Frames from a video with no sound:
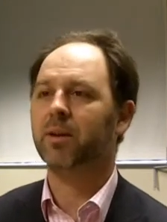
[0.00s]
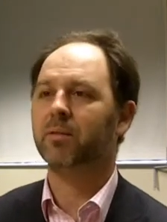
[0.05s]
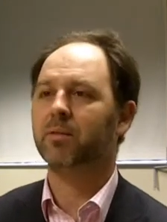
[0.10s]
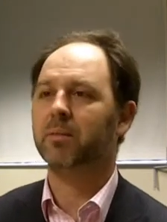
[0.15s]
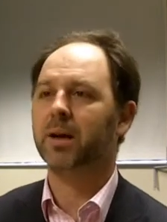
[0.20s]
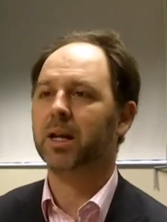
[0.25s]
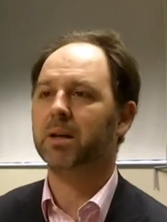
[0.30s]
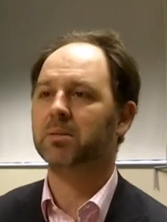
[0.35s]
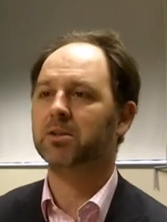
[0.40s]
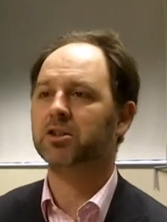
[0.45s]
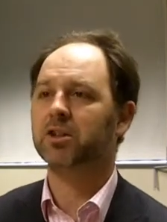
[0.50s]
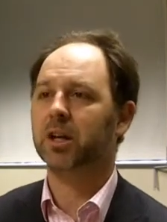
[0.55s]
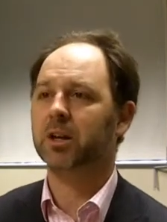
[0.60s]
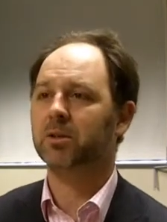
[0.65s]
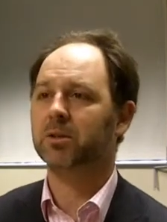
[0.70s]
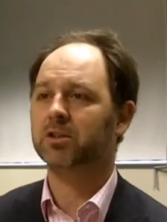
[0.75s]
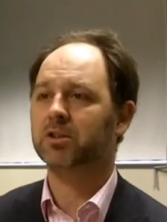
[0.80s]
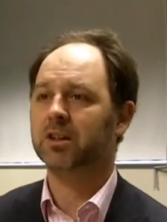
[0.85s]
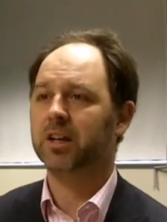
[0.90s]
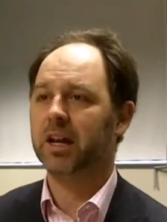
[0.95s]
you've ever made a
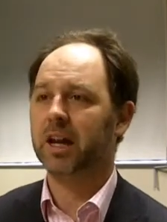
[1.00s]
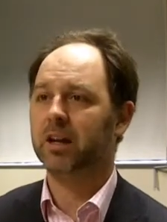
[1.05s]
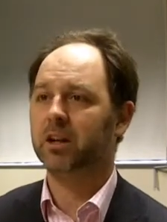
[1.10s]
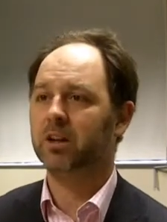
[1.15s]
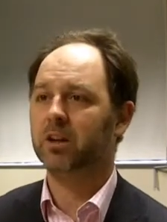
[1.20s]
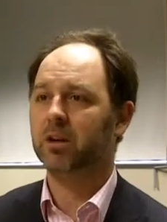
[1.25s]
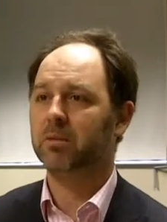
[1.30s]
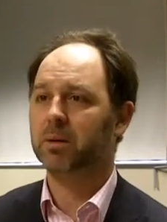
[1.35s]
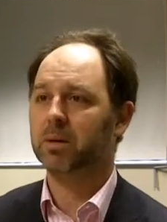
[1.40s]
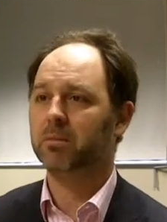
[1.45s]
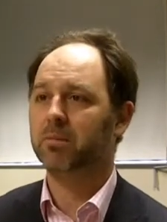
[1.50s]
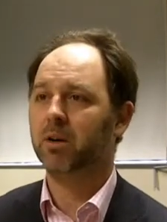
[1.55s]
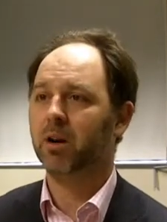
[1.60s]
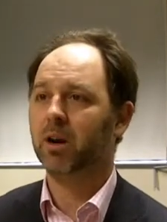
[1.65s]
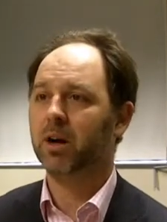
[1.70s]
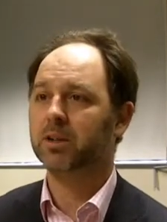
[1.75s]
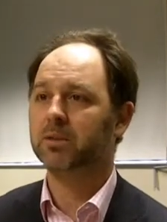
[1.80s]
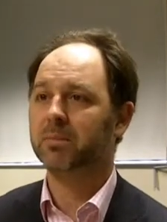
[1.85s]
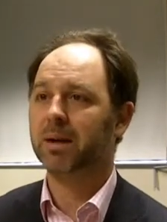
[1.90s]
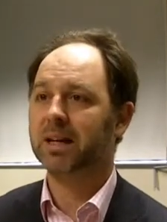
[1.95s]
mistake once you get your Nobel
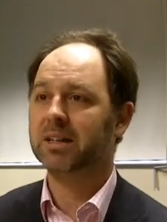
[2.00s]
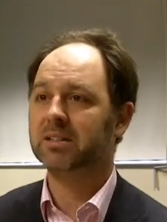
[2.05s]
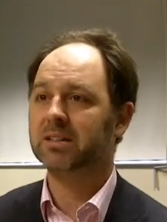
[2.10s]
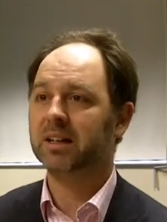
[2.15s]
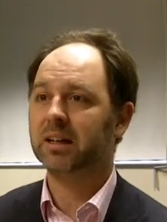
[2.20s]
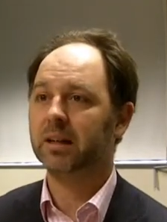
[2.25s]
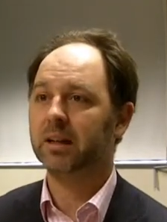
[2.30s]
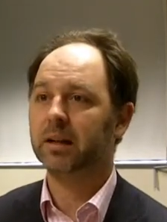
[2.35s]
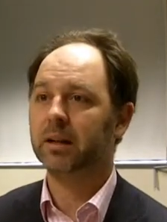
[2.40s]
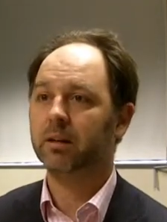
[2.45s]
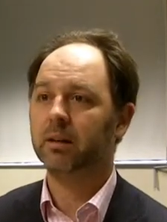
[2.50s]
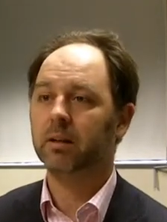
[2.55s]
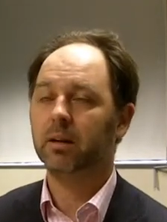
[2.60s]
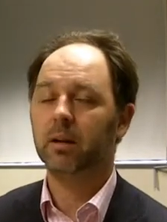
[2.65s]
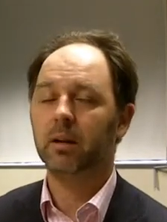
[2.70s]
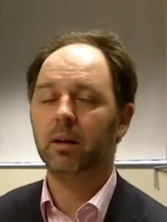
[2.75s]
Prize, basically.